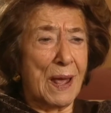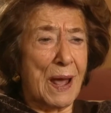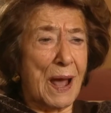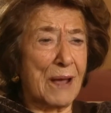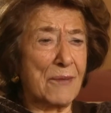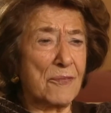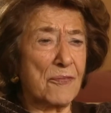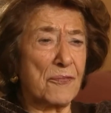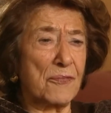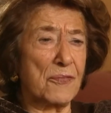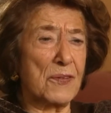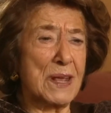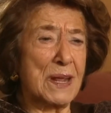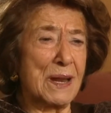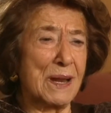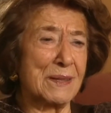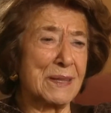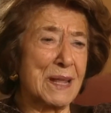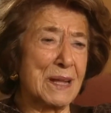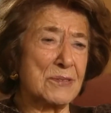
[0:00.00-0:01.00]
I
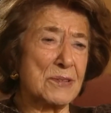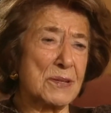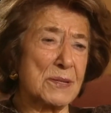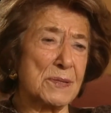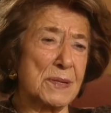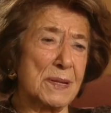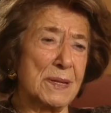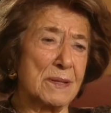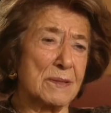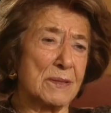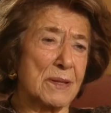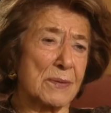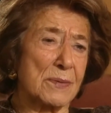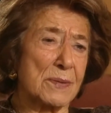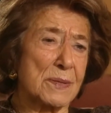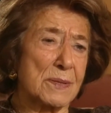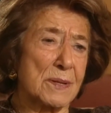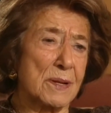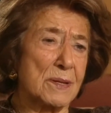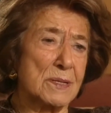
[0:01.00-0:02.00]
feel that he's
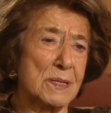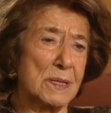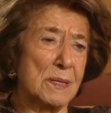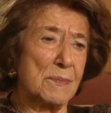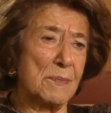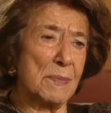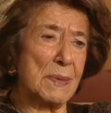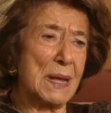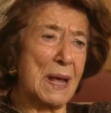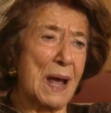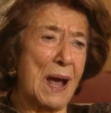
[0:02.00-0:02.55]
interested in me.